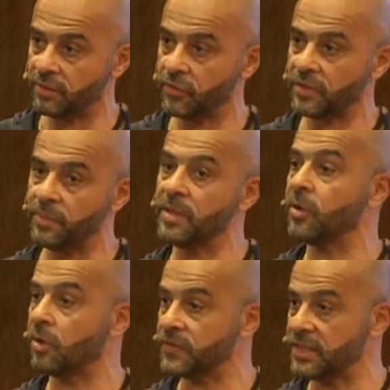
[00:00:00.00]
for the
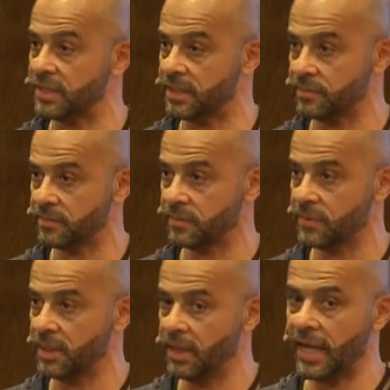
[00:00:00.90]
people of Syria.
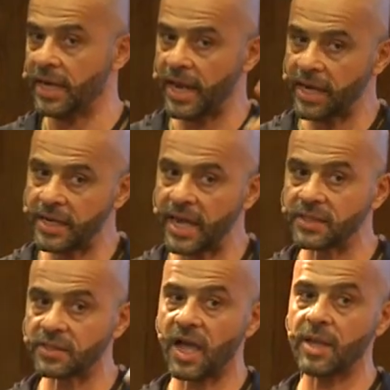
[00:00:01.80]
And
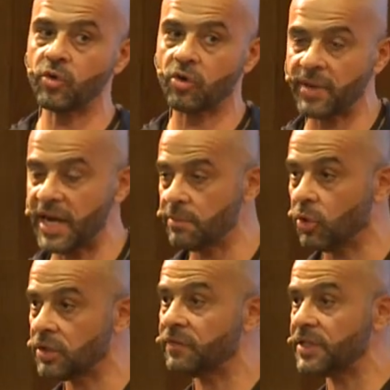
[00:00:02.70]
next time your brain
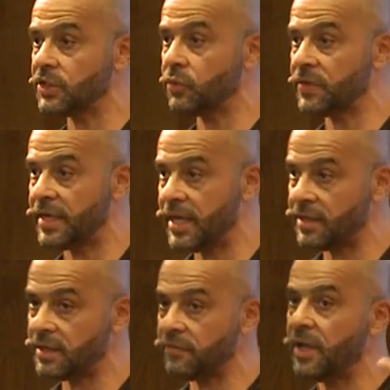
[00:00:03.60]
motivates you with the
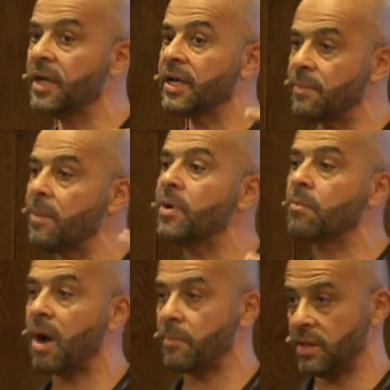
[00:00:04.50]
negative, remember
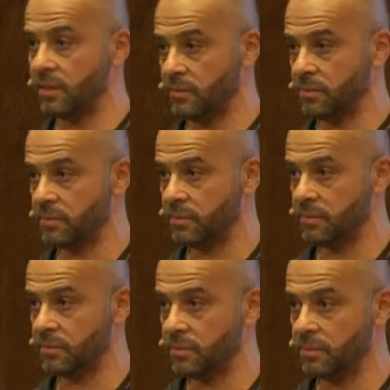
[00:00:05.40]
mommy.
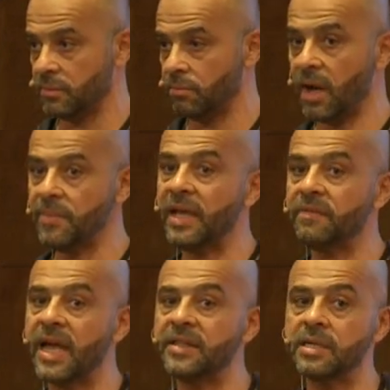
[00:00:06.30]
Mommy and
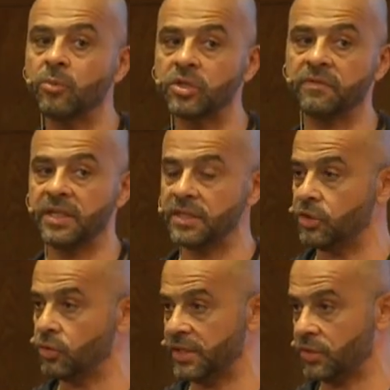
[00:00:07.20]
daddy motivated
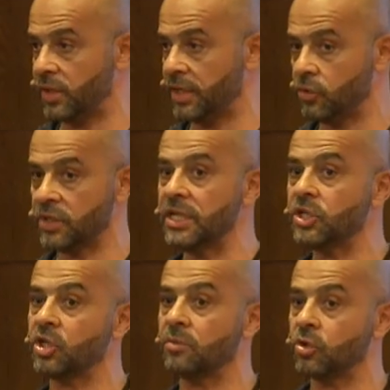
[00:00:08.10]
you this way. Your
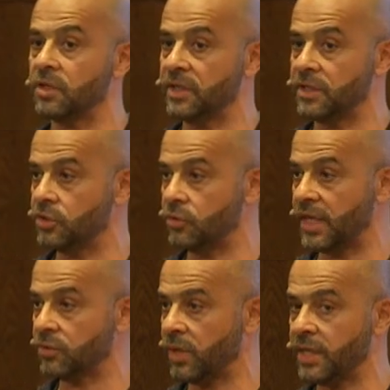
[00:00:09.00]
teacher motivated you
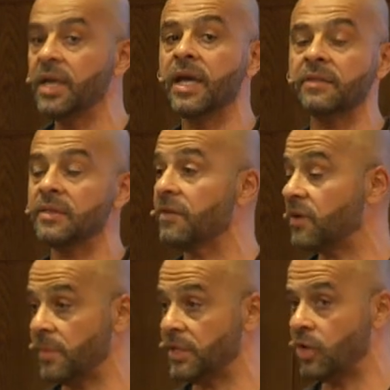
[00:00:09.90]
that way. It never
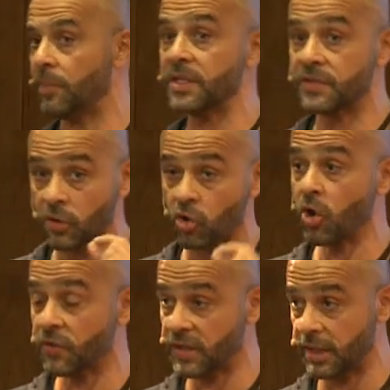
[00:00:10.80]
made you happy. It's the
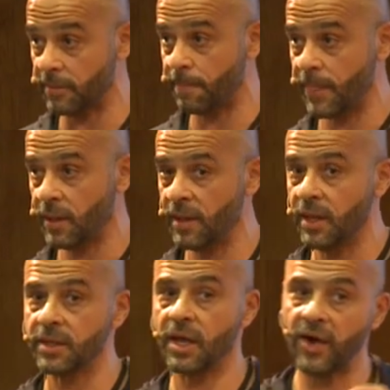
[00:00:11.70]
wrong thing.
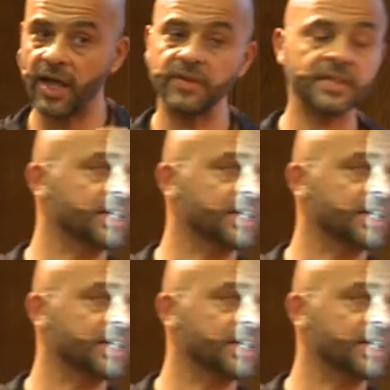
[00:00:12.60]
Now, having